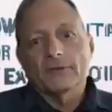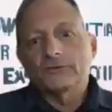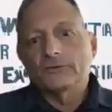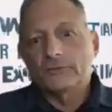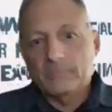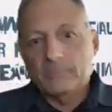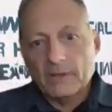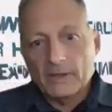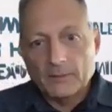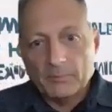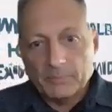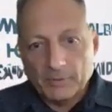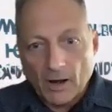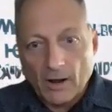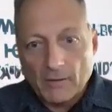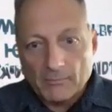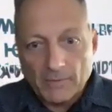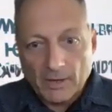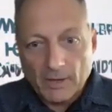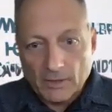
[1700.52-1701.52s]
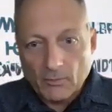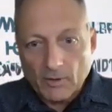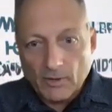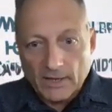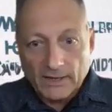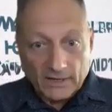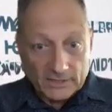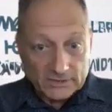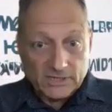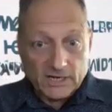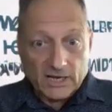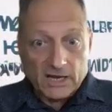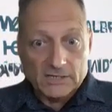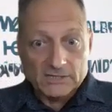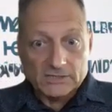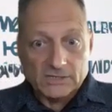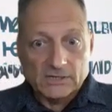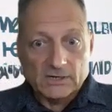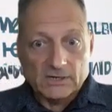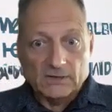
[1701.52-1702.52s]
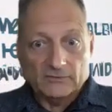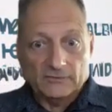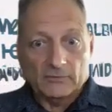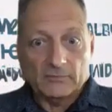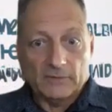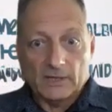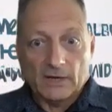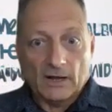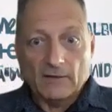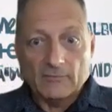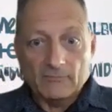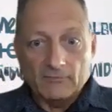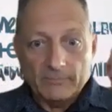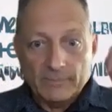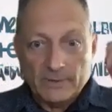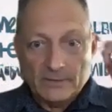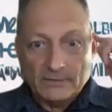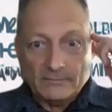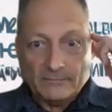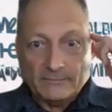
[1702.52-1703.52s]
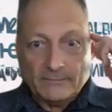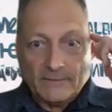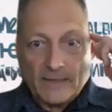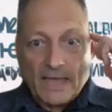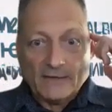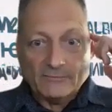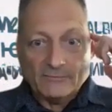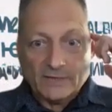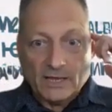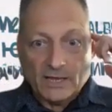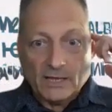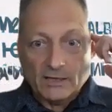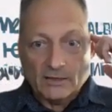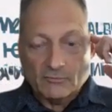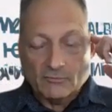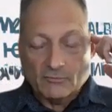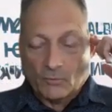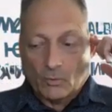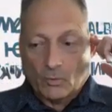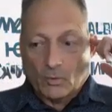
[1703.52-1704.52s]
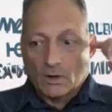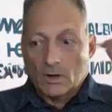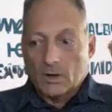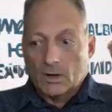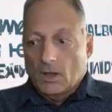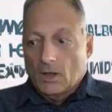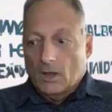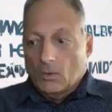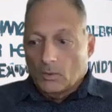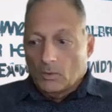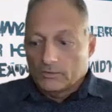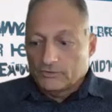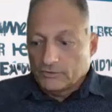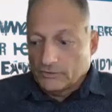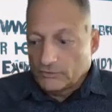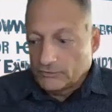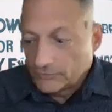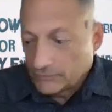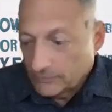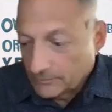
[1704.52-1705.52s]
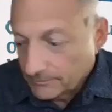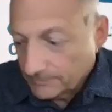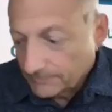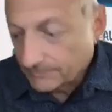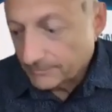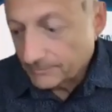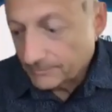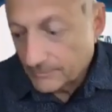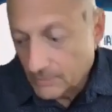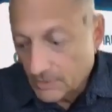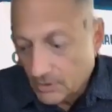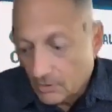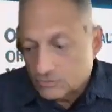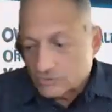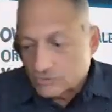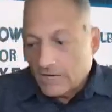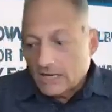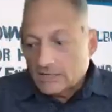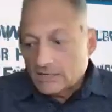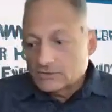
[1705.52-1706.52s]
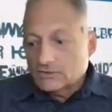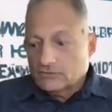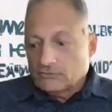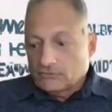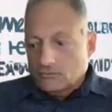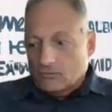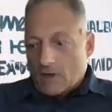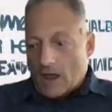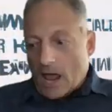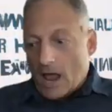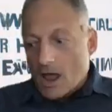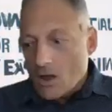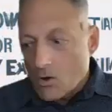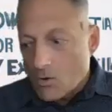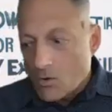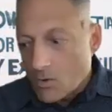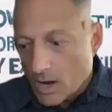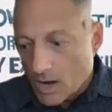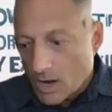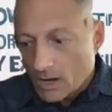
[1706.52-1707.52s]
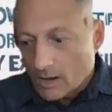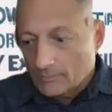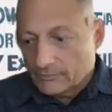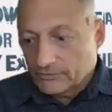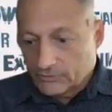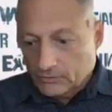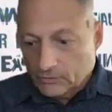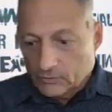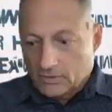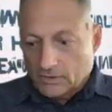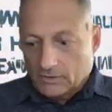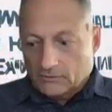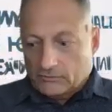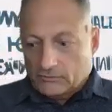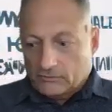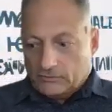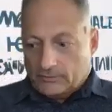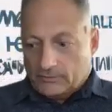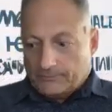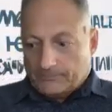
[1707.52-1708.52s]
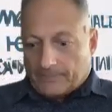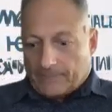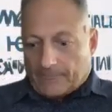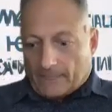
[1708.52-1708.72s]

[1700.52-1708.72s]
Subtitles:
this has been the problem, by the way, in education, and something that I've been advocating for, which is, changes to how students